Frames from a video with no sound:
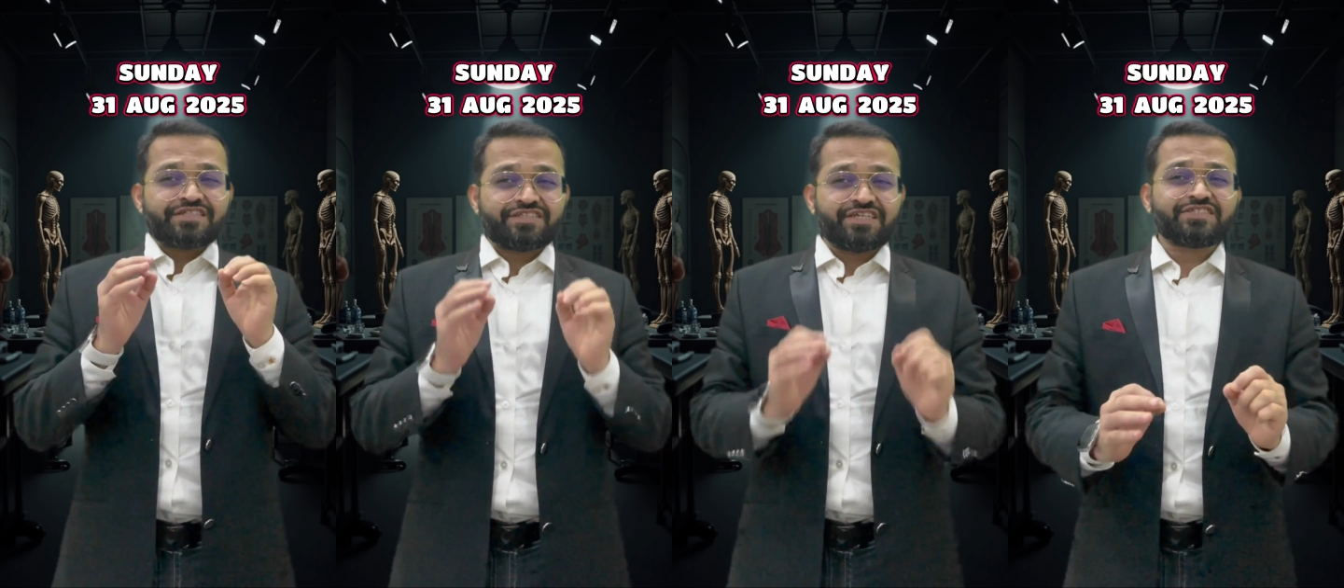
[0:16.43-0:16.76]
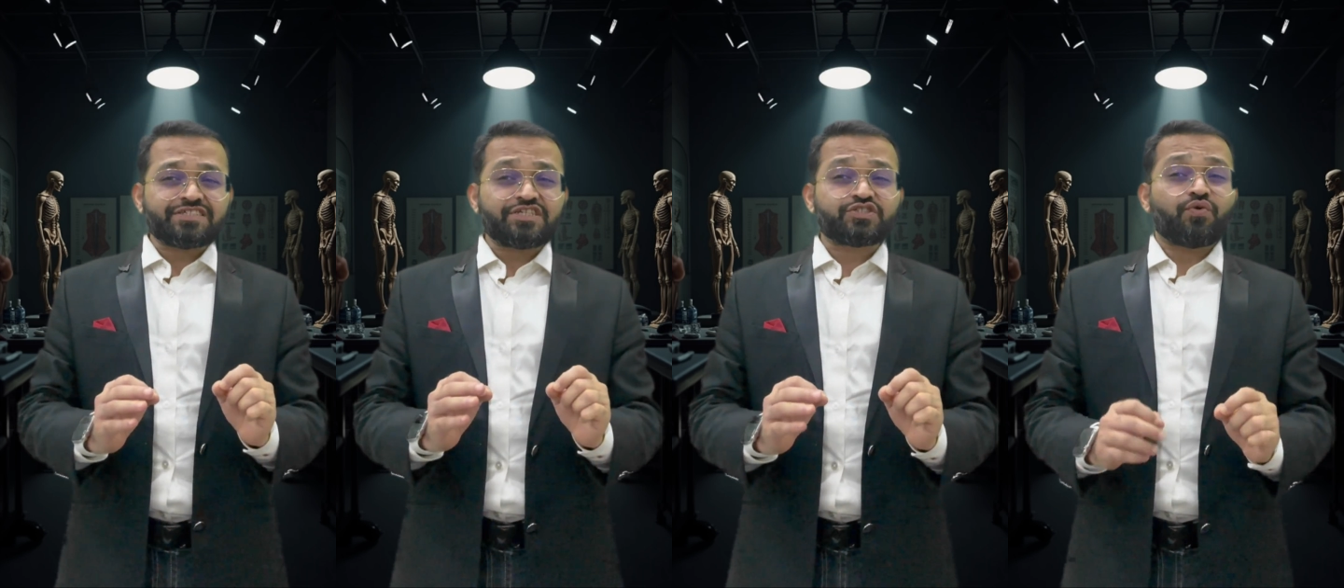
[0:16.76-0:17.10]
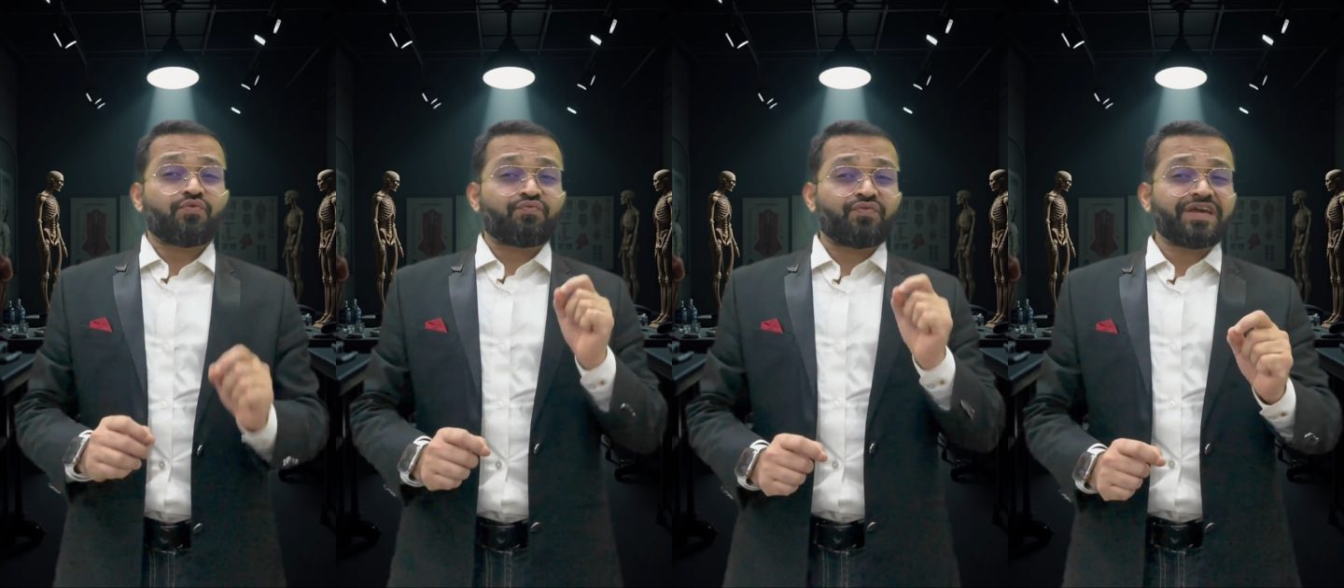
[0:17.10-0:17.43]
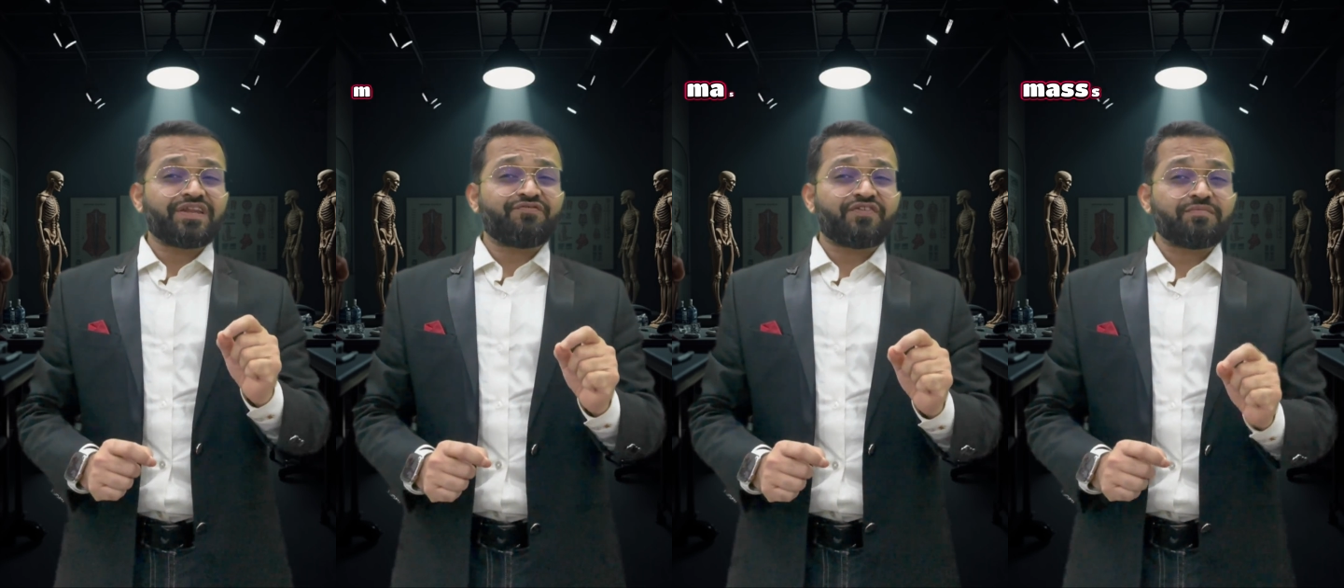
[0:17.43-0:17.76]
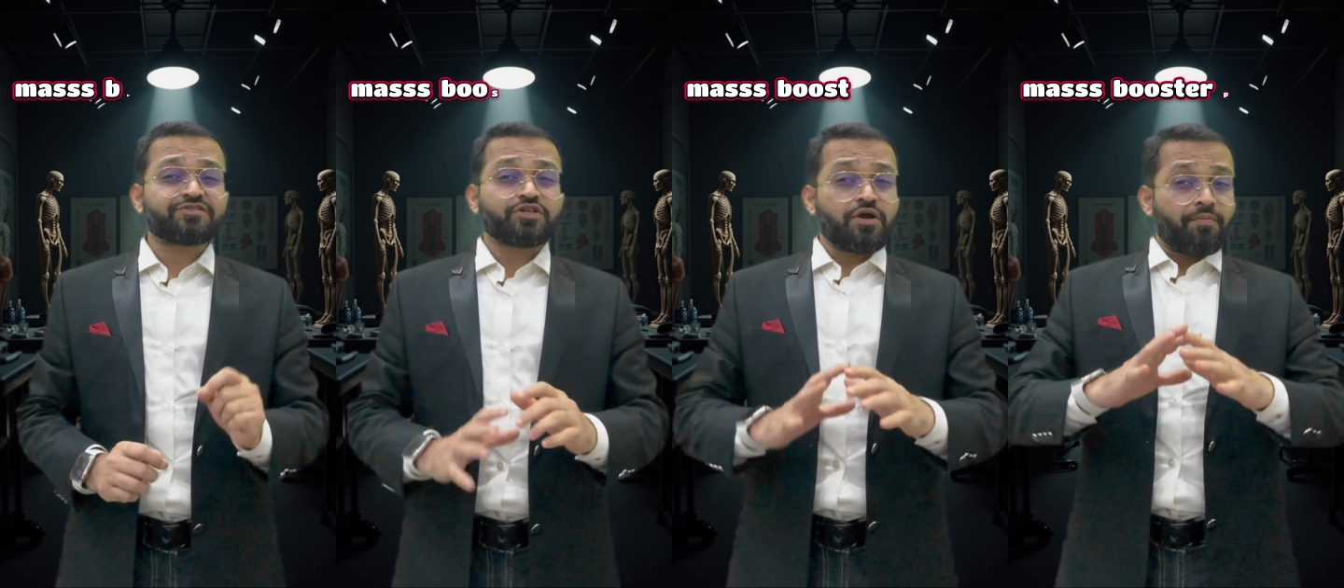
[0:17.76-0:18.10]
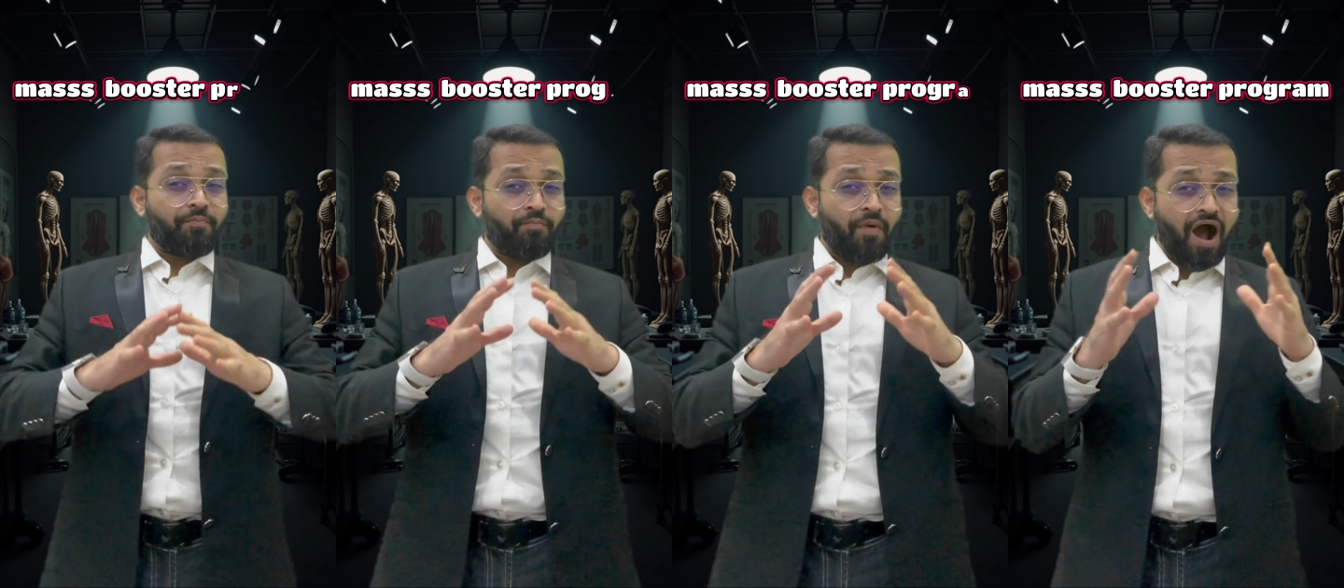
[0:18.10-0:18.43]
This is very famous
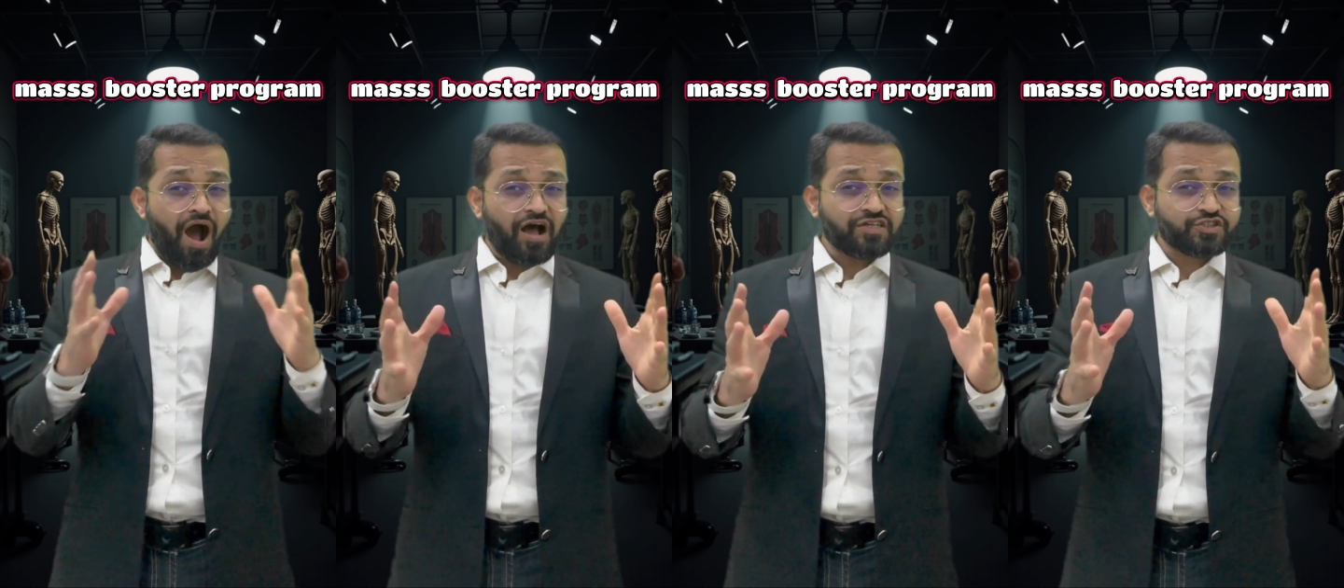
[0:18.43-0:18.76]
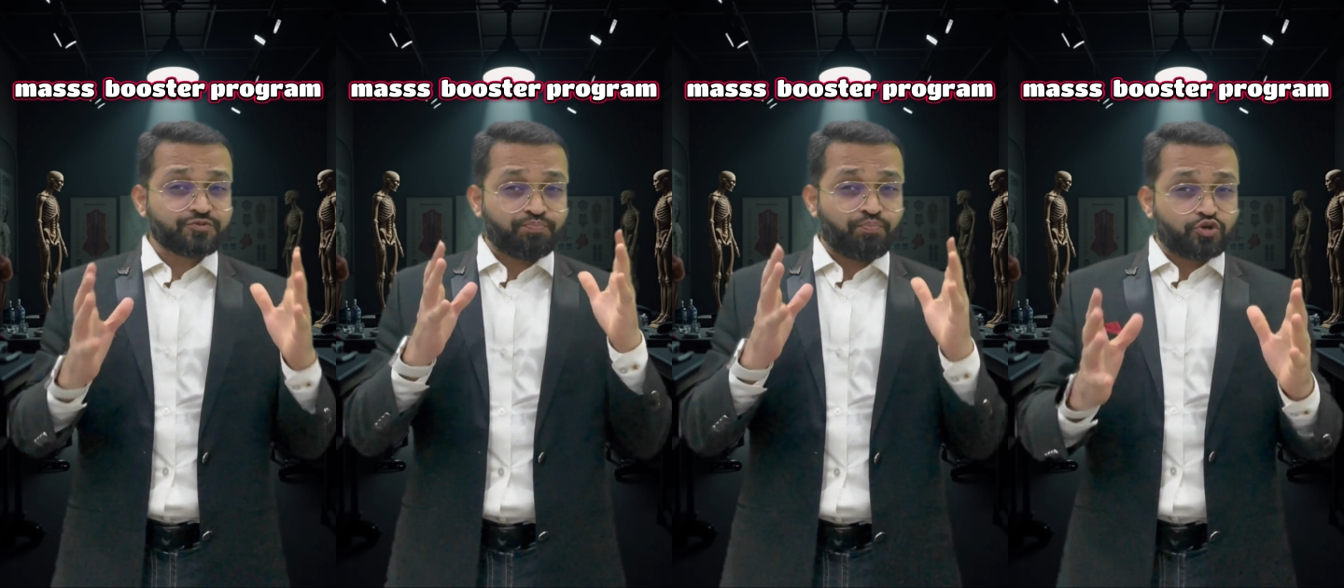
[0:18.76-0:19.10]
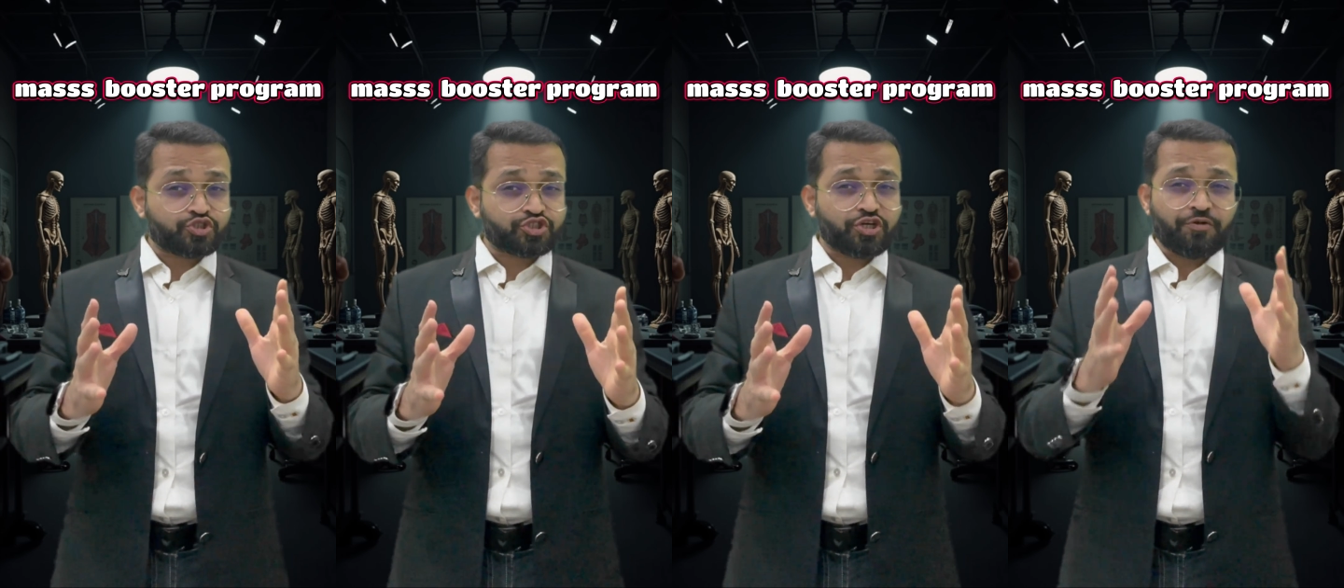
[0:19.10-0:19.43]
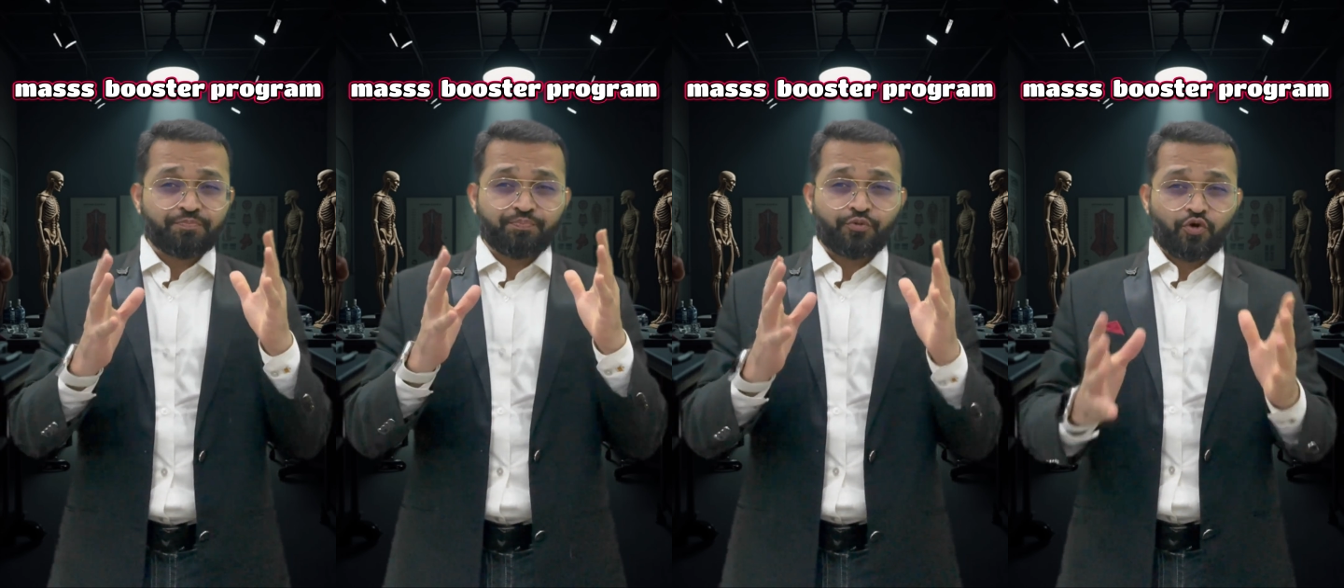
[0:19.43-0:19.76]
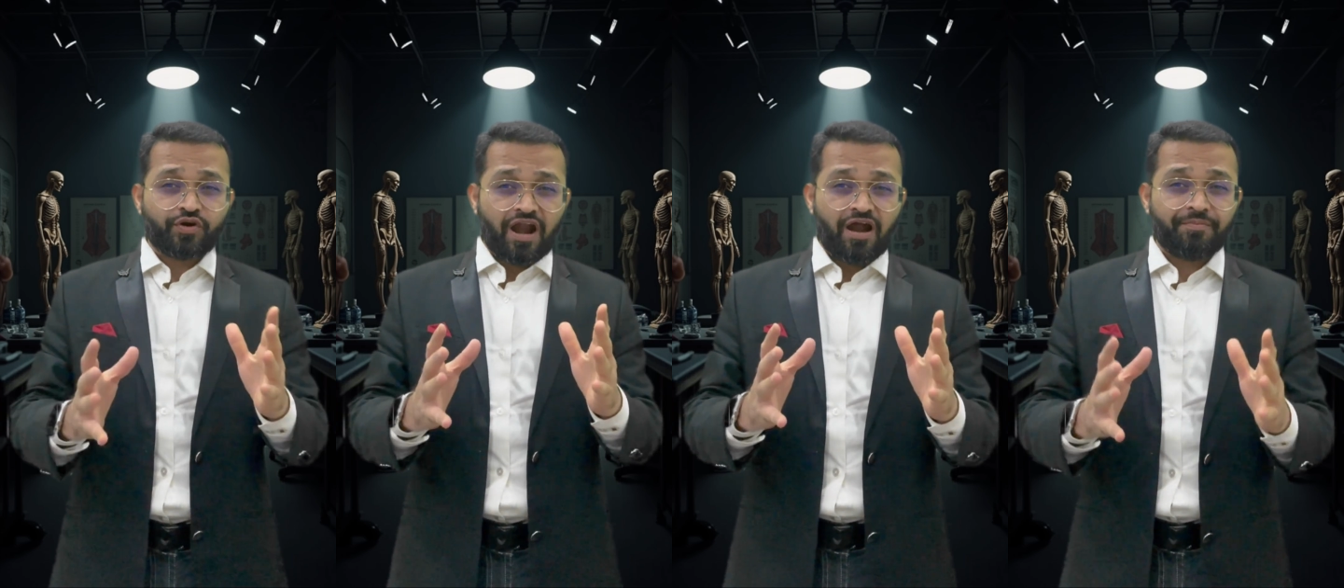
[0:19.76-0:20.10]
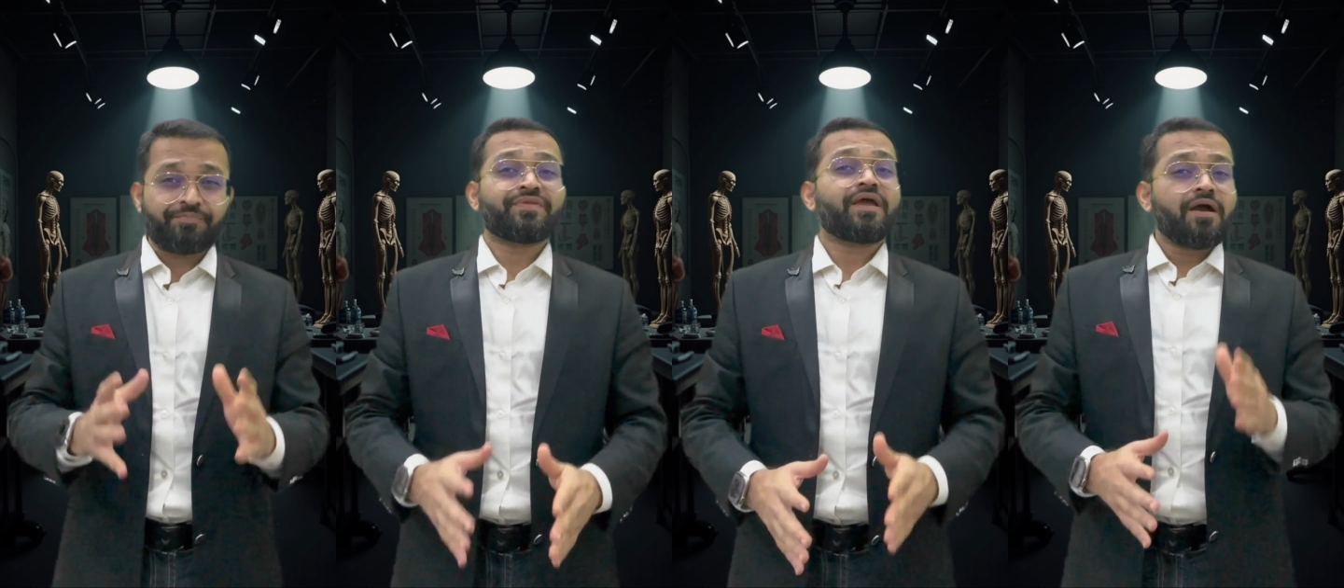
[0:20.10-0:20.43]
mass booster program.